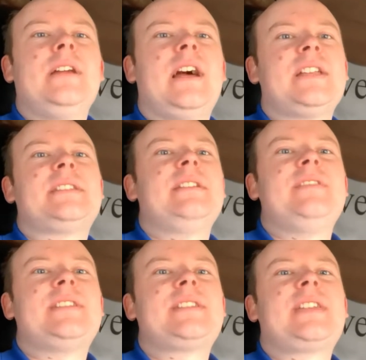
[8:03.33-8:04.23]
If
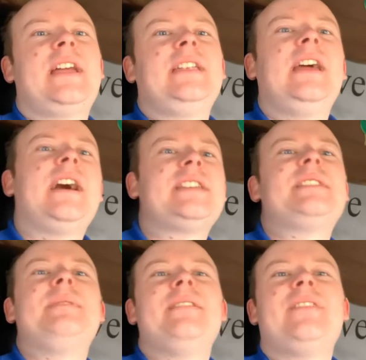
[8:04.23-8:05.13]
it's Scania, it has
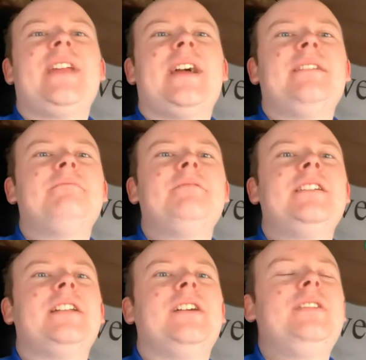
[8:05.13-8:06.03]
to be a V8,
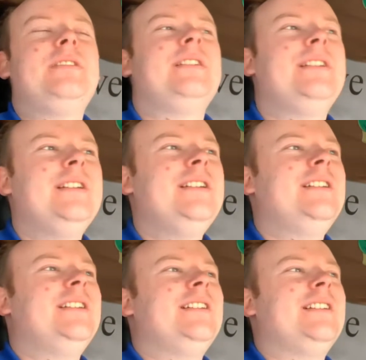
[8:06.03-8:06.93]
you know.
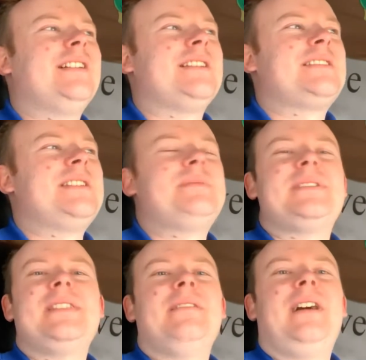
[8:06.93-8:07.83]
That
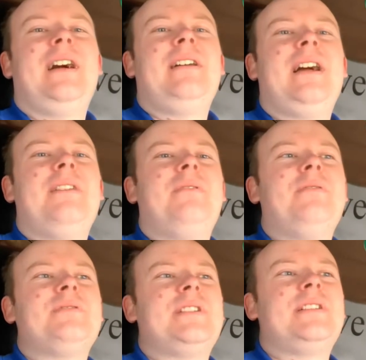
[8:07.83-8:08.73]
seems like how it
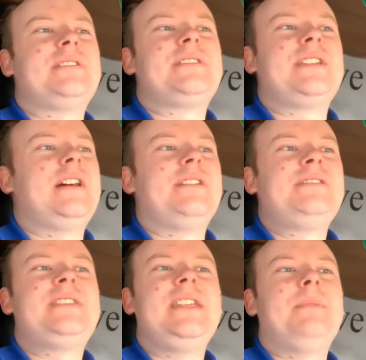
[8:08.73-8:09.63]
rolls. I
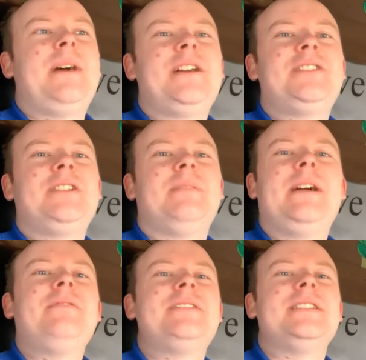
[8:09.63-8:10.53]
can see the passion
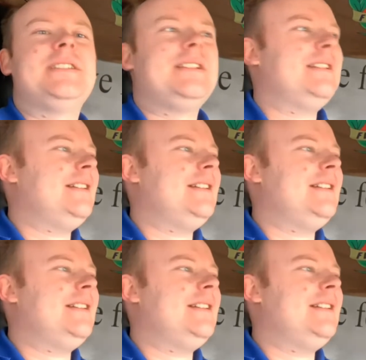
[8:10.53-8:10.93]
about it.